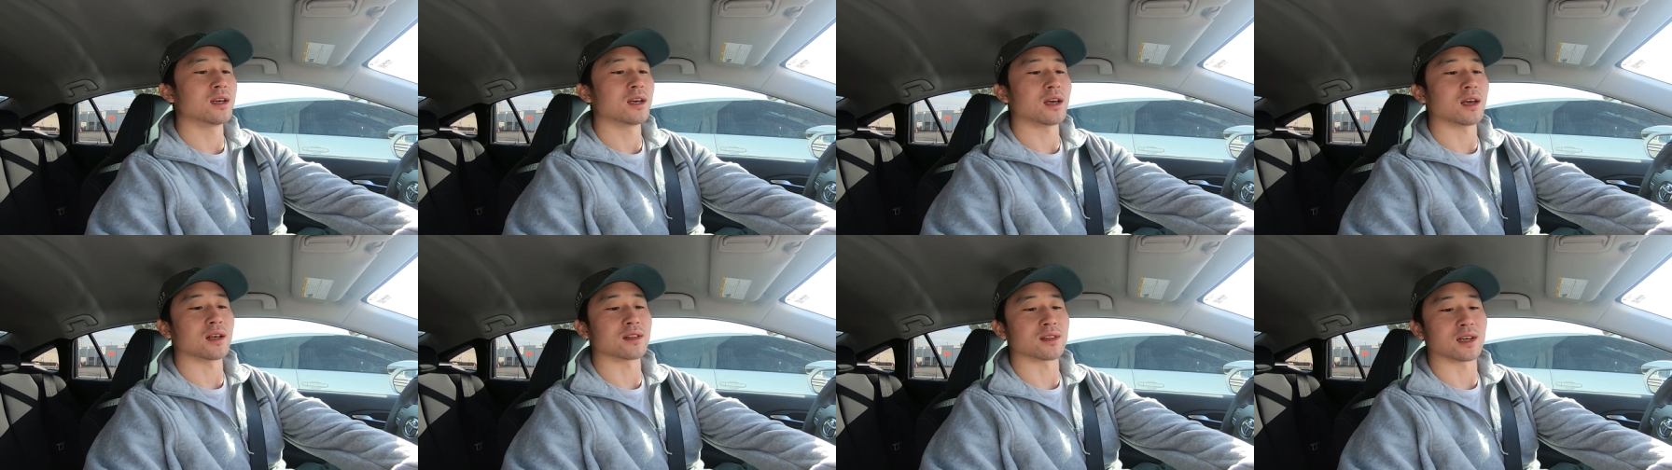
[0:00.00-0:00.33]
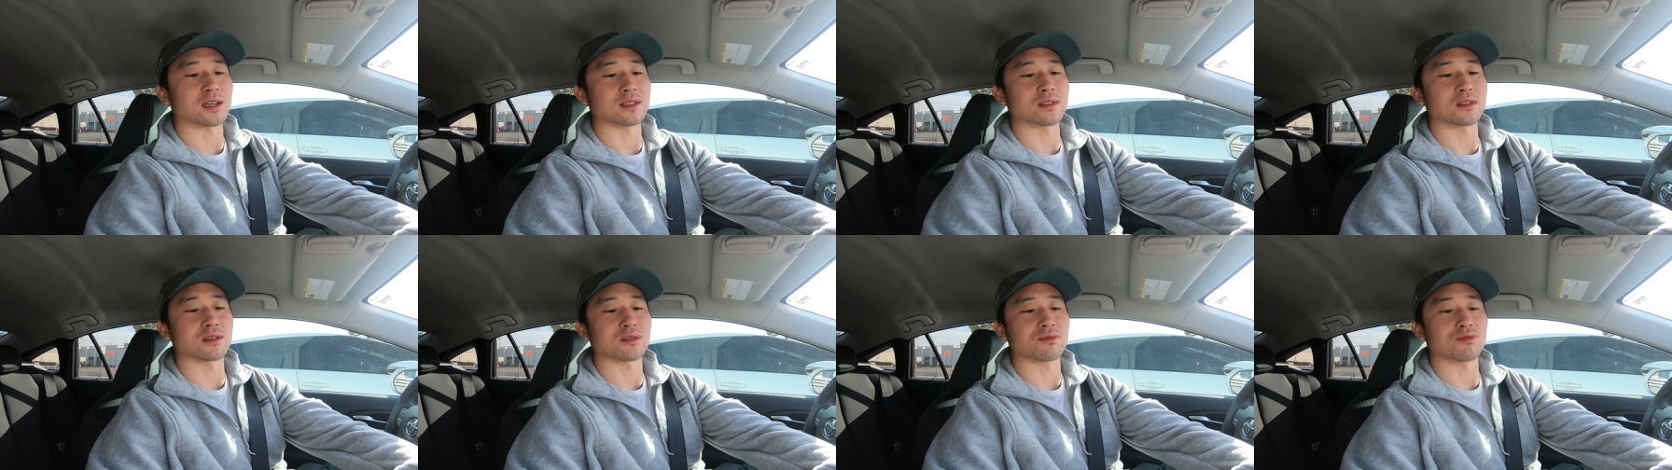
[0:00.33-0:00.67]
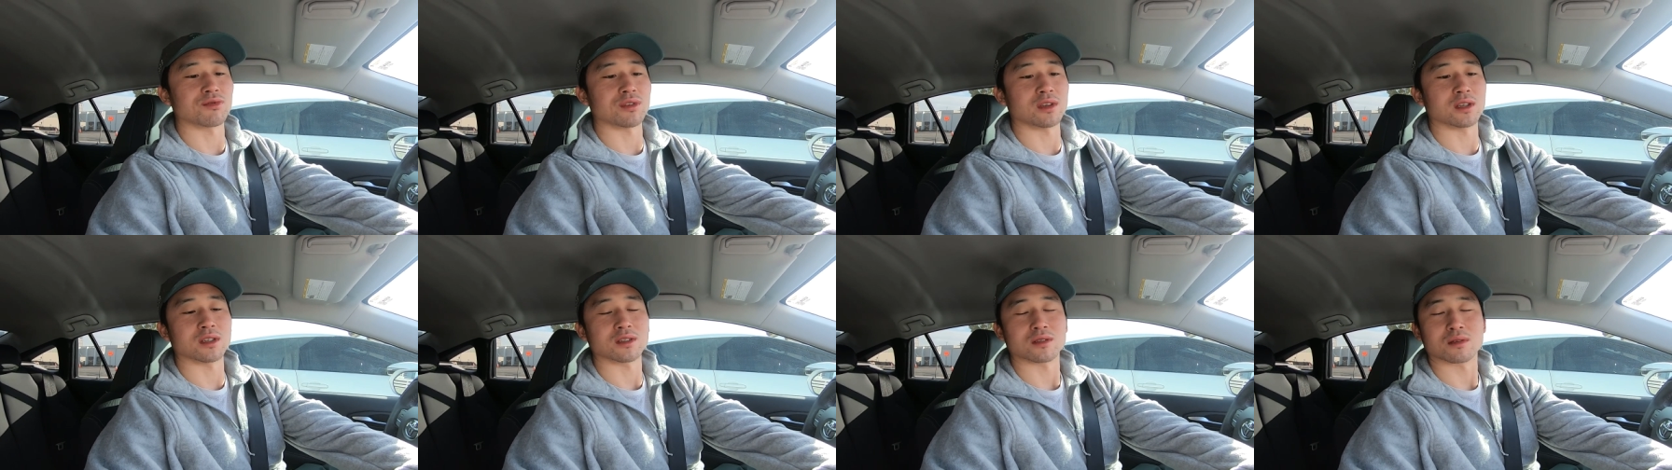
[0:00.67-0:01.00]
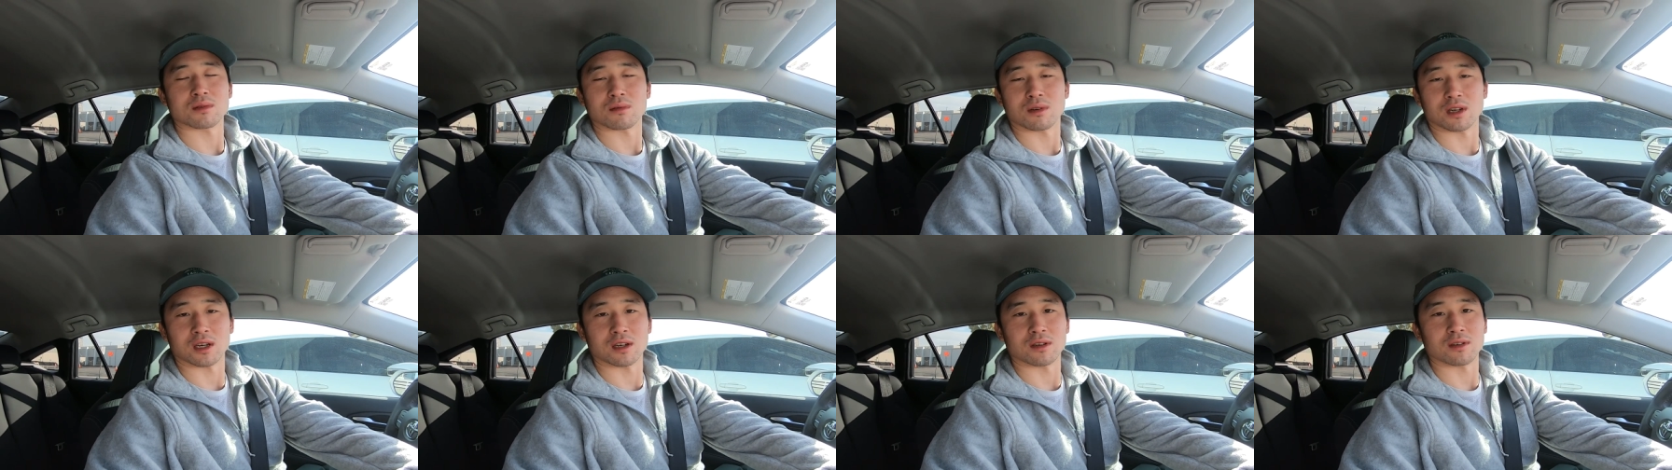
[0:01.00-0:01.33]
and license fee is
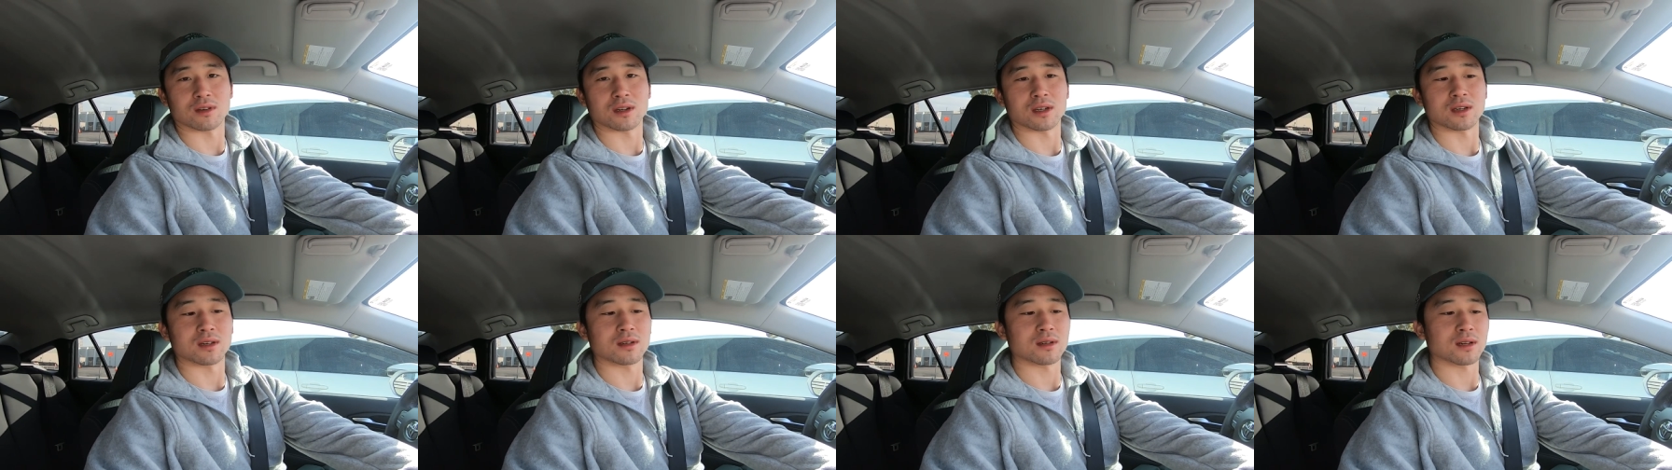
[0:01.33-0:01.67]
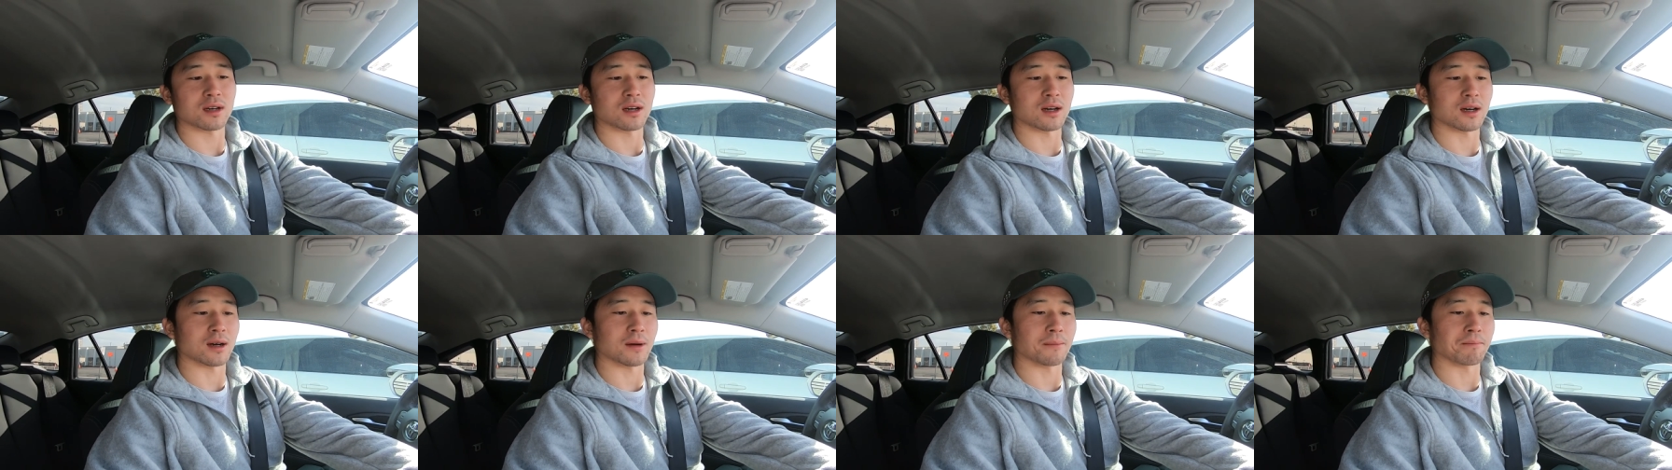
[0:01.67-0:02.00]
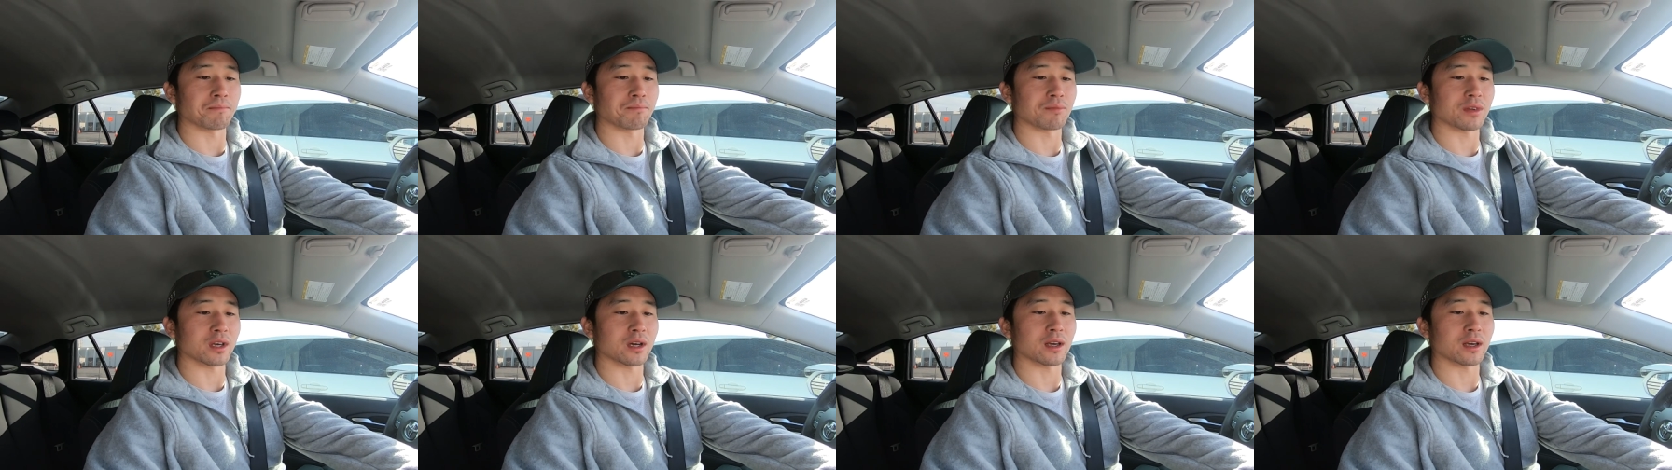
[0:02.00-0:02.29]
$300.